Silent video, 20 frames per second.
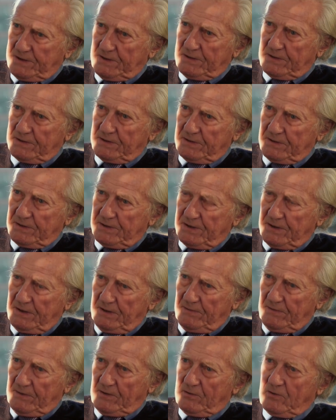citizens
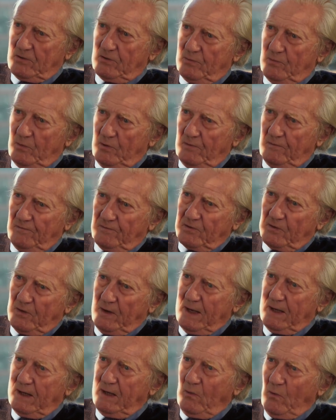that could move to
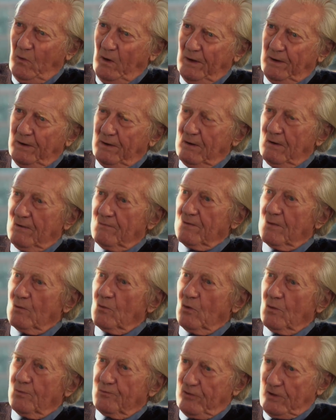any one of the
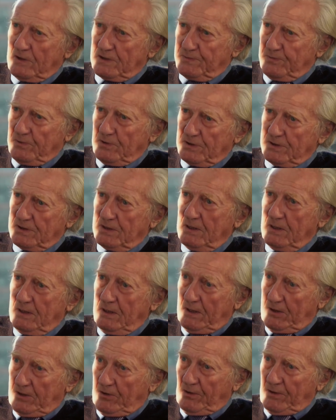more prosperous
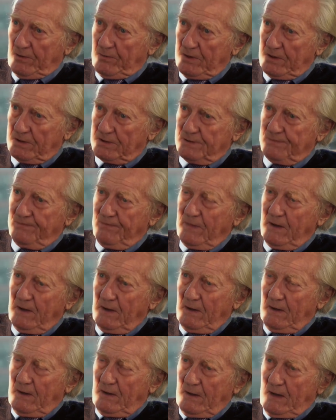economies.
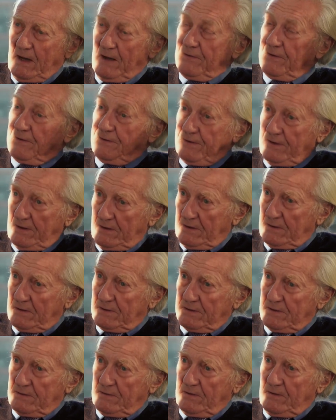And the
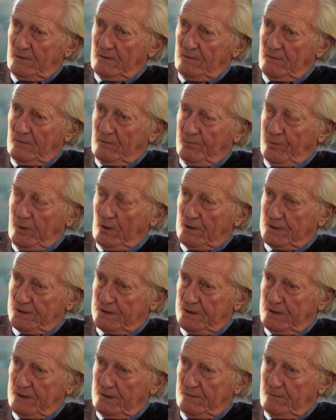third
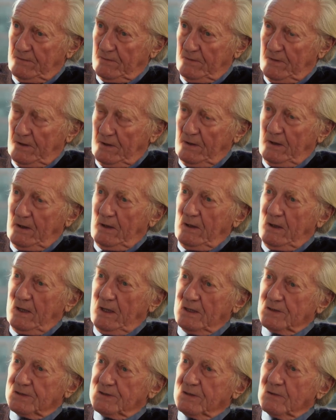policy
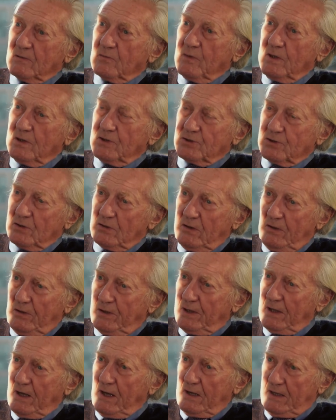is that we should
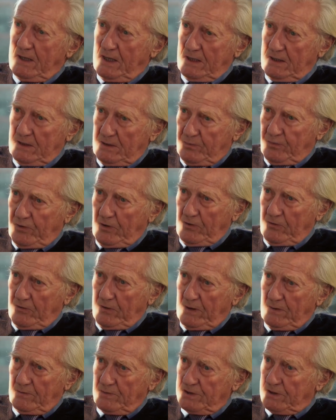look at our aid
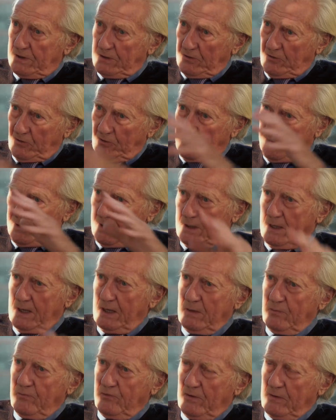programs, the European
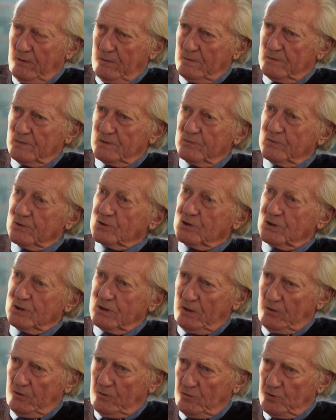aid programs, which
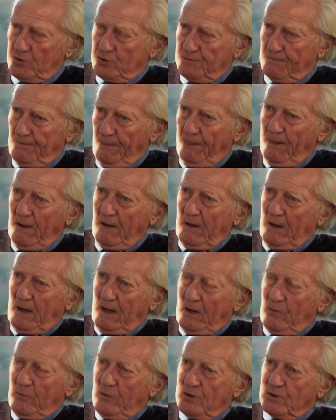is huge,
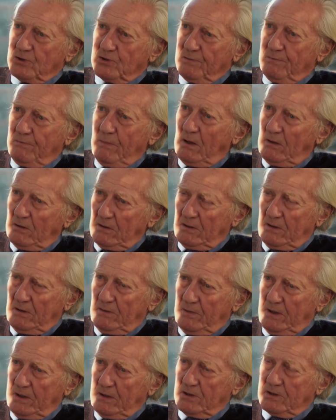and we should mold
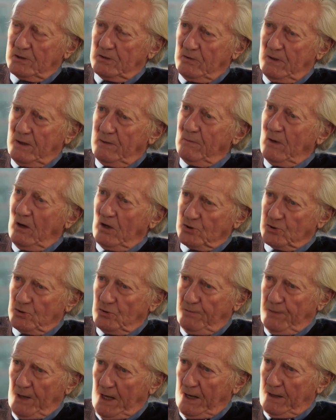them into a
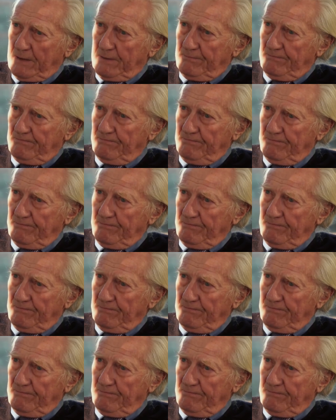Marshall Plan,